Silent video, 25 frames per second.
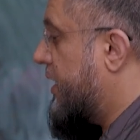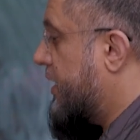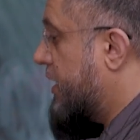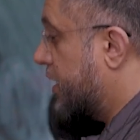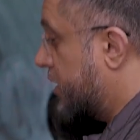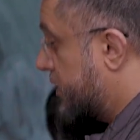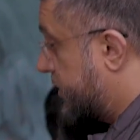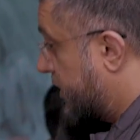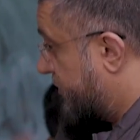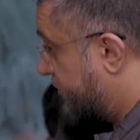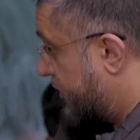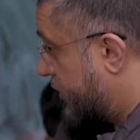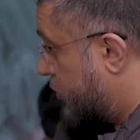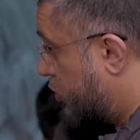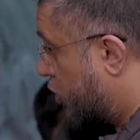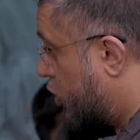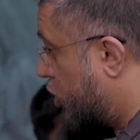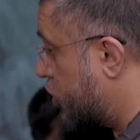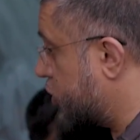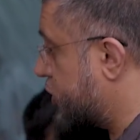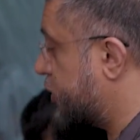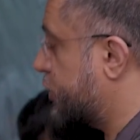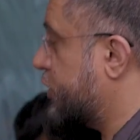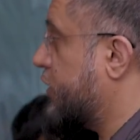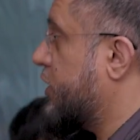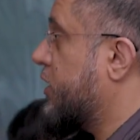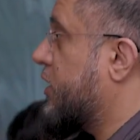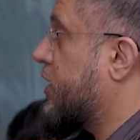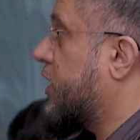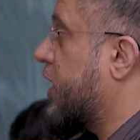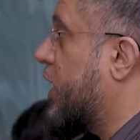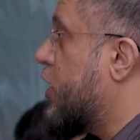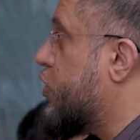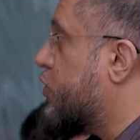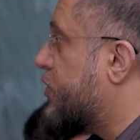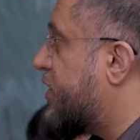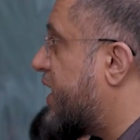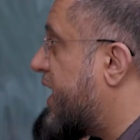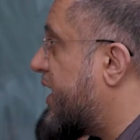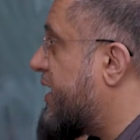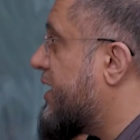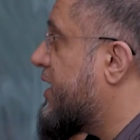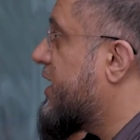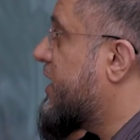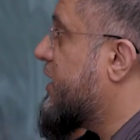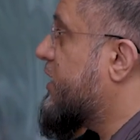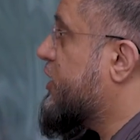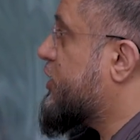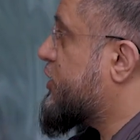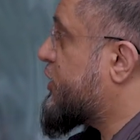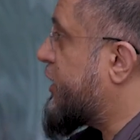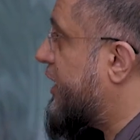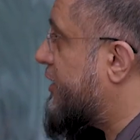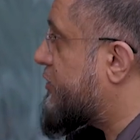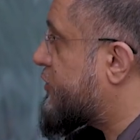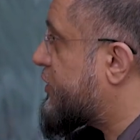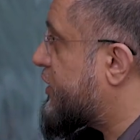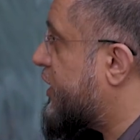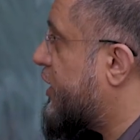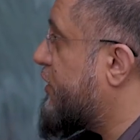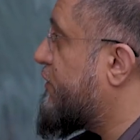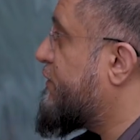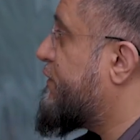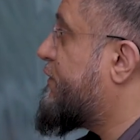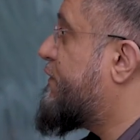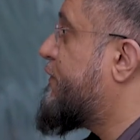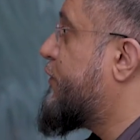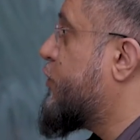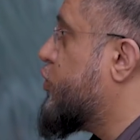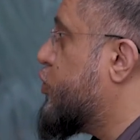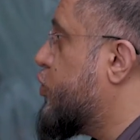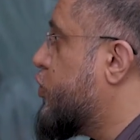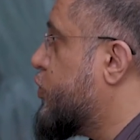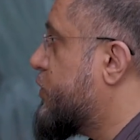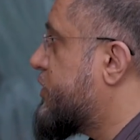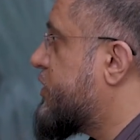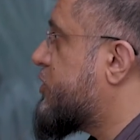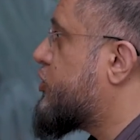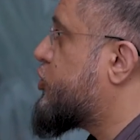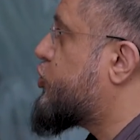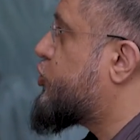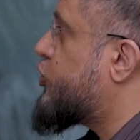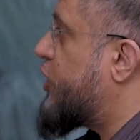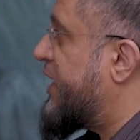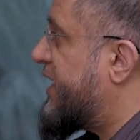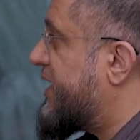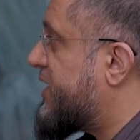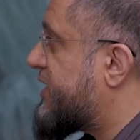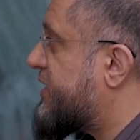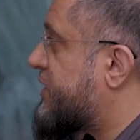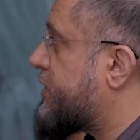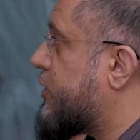lovely watch, clothing, shelter, food, drinks,